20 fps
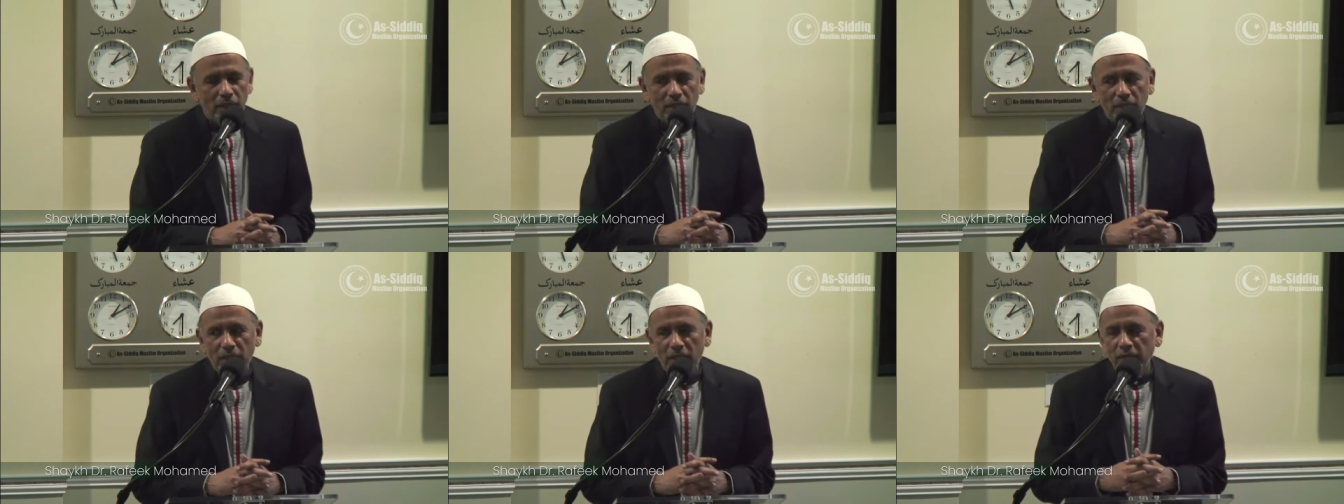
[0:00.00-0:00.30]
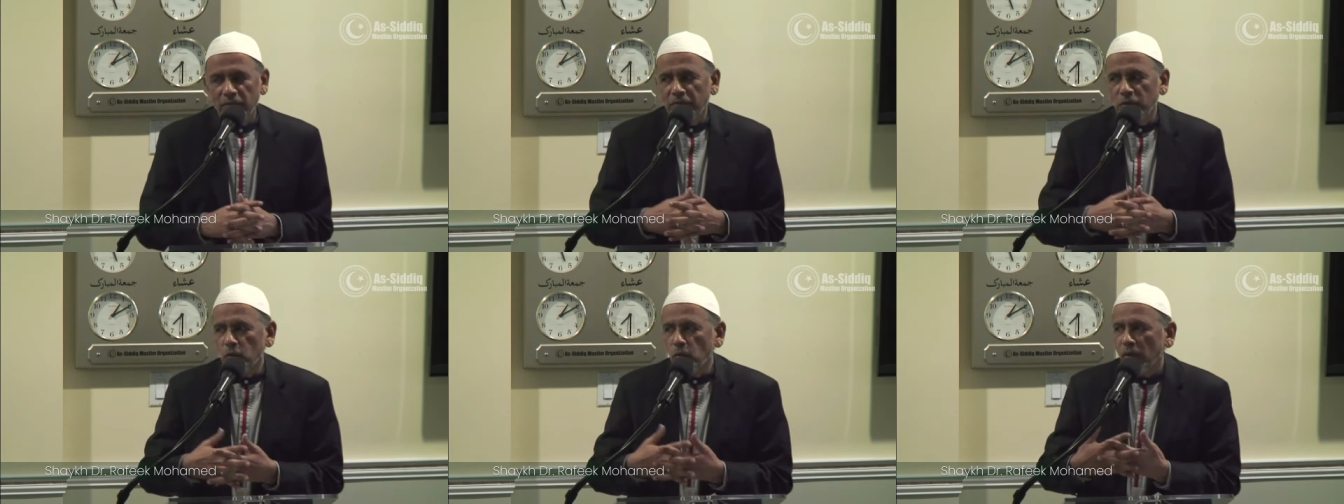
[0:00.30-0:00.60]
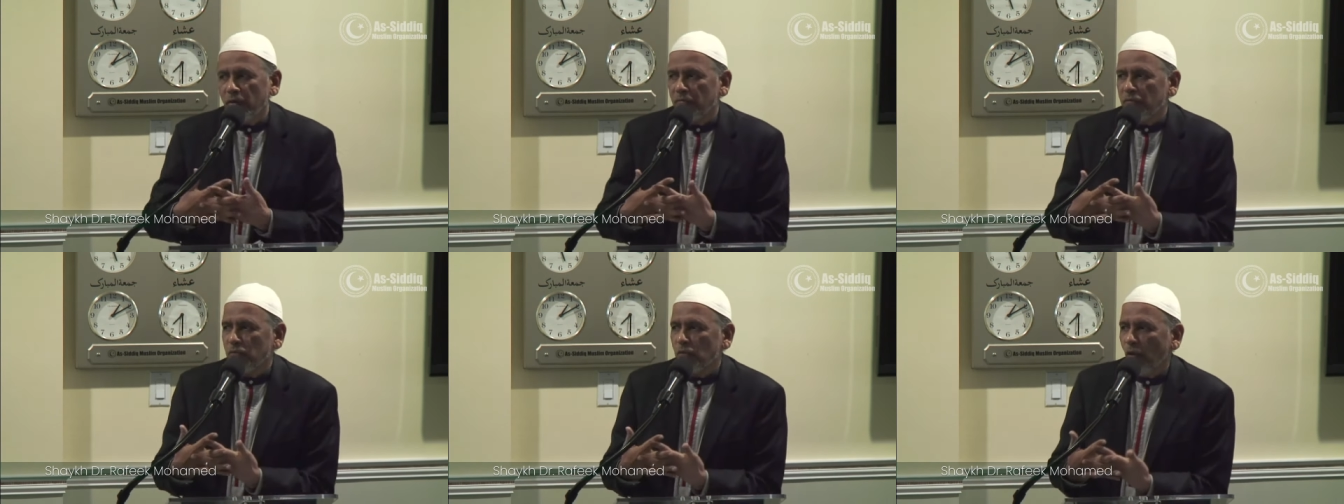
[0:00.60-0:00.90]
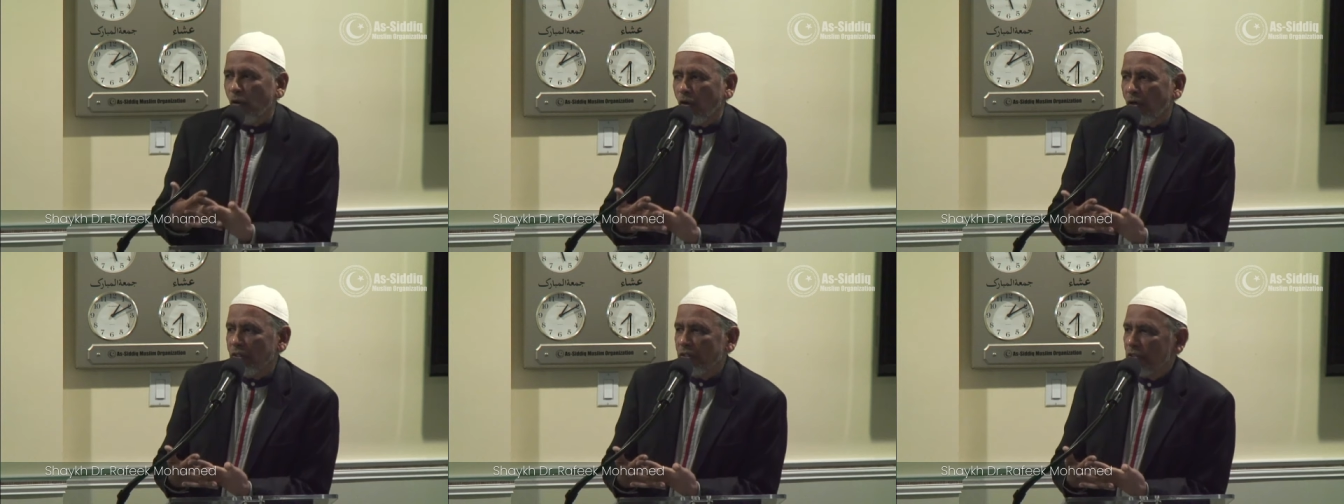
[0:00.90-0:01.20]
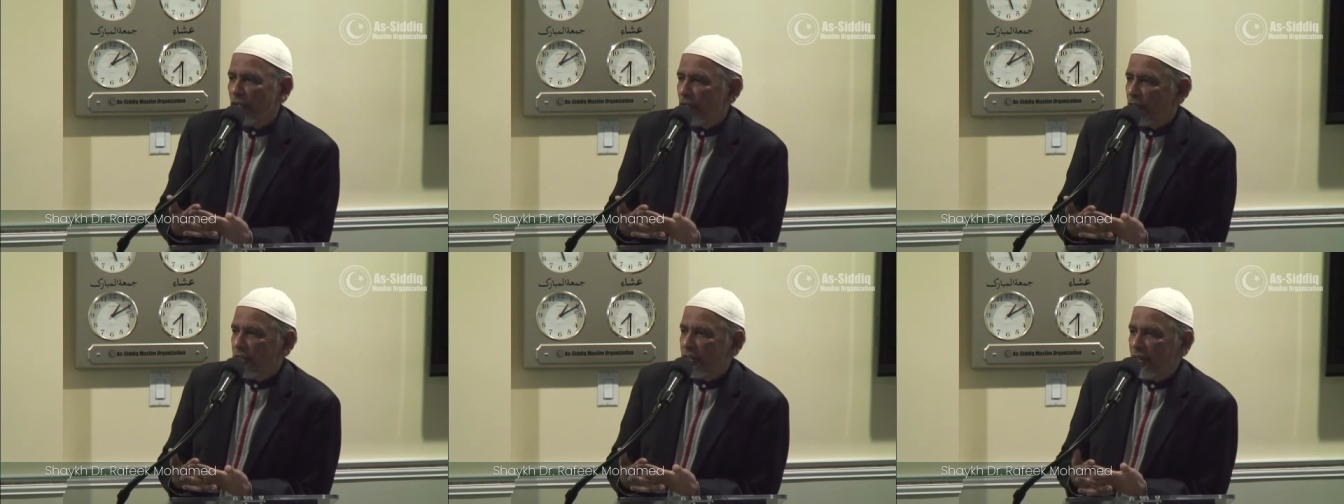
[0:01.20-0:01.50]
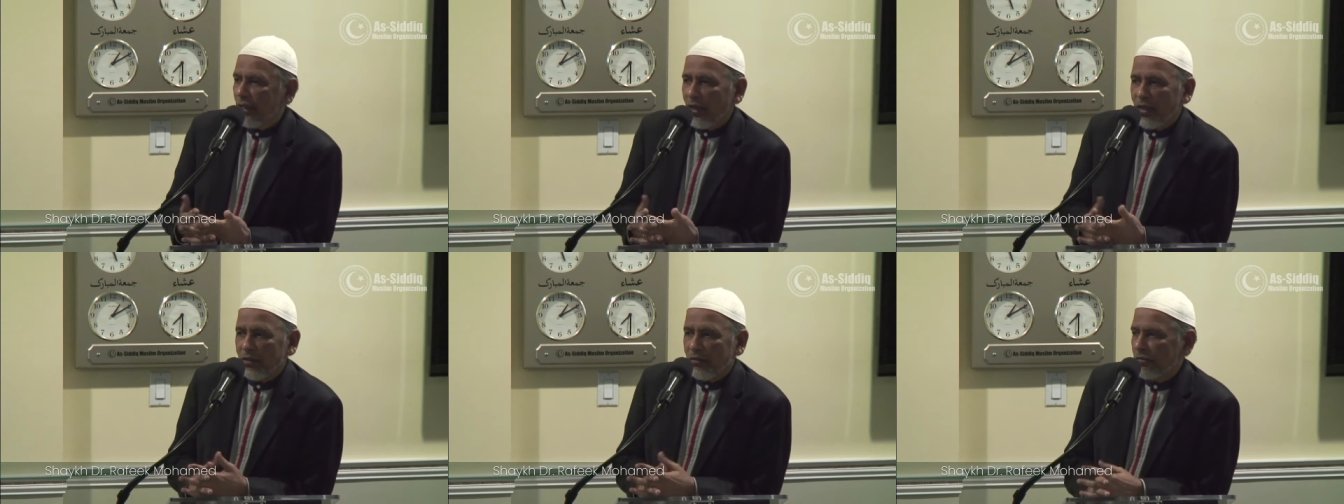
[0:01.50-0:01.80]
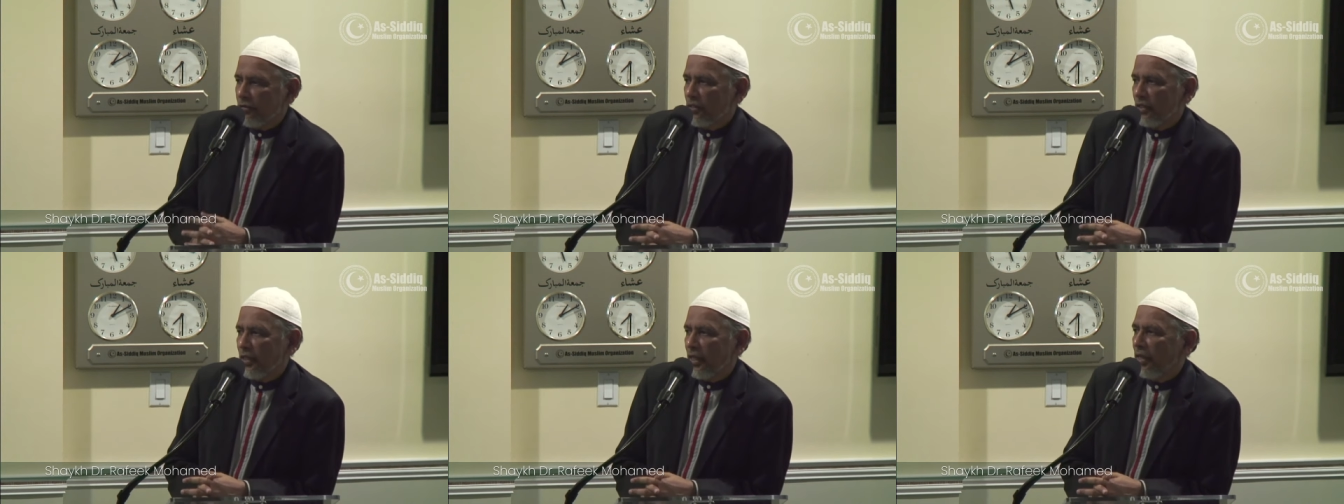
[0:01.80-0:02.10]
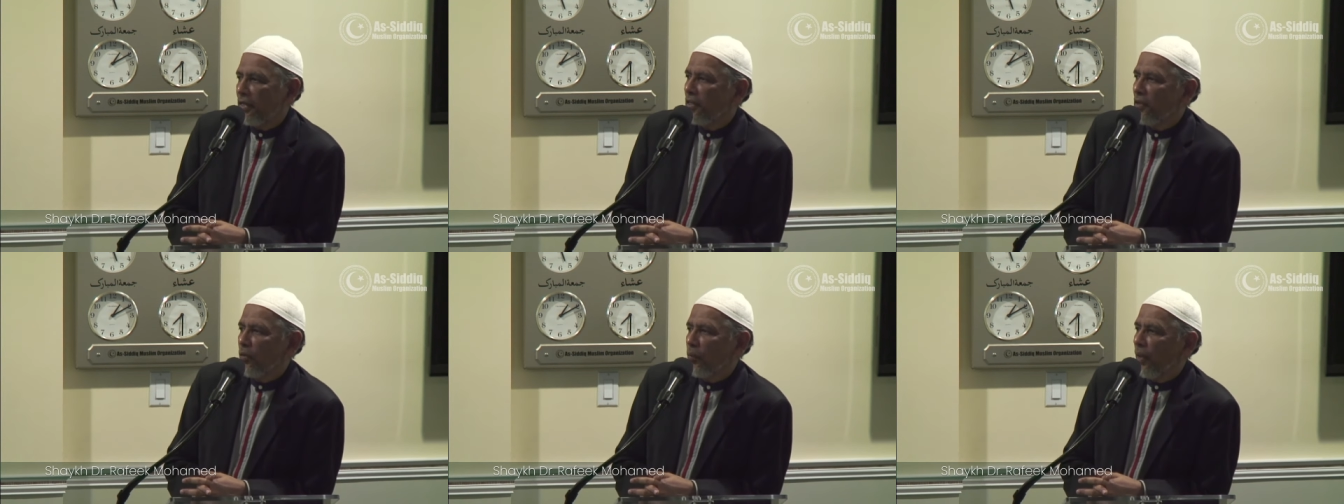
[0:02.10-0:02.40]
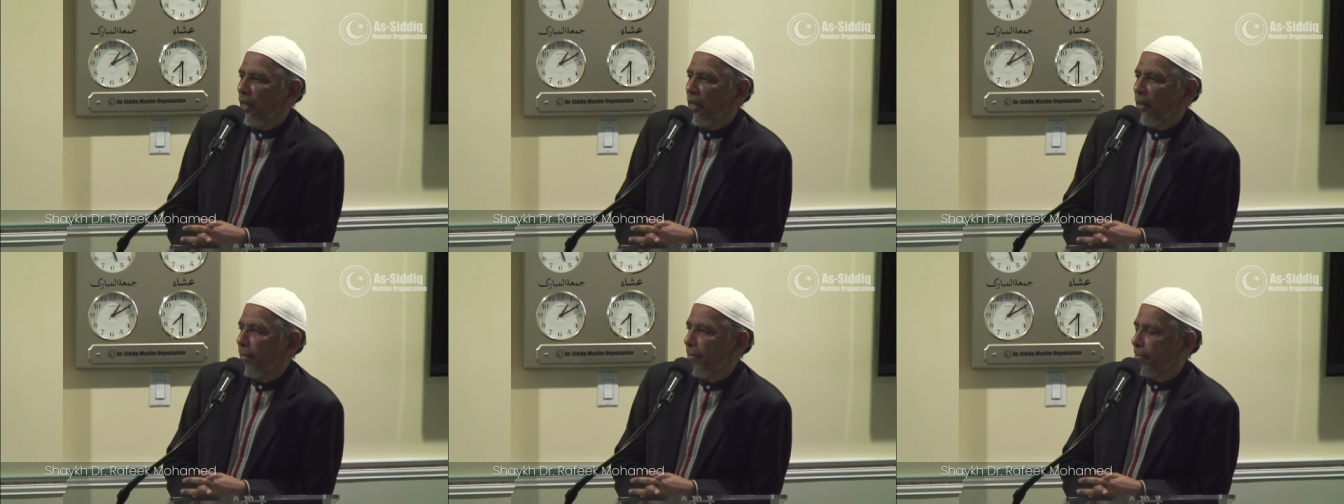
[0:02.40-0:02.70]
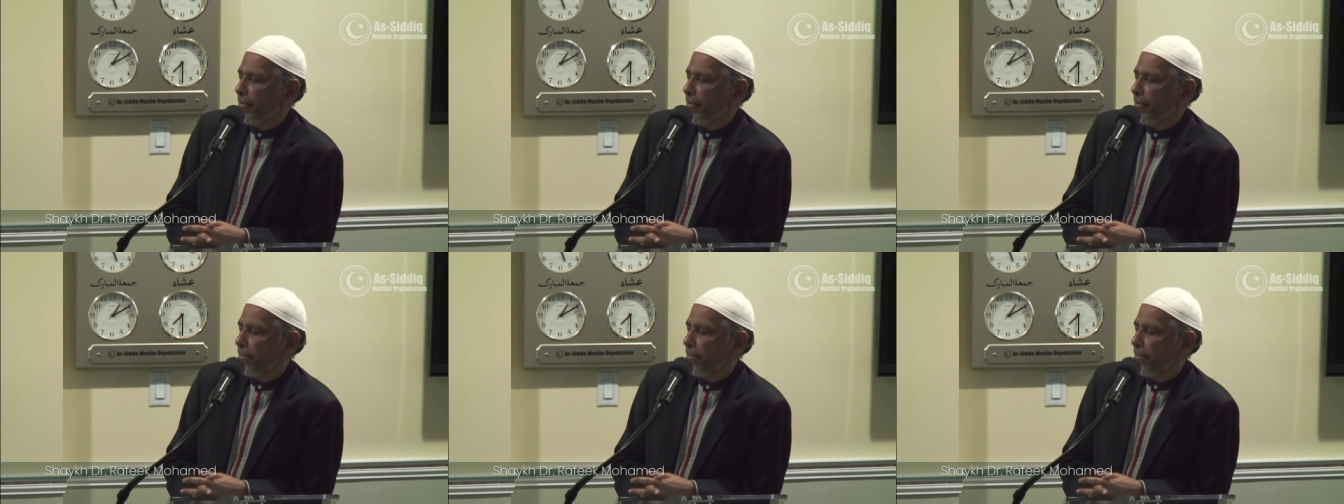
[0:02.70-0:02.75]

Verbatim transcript: If you have wronged yourselves in any way,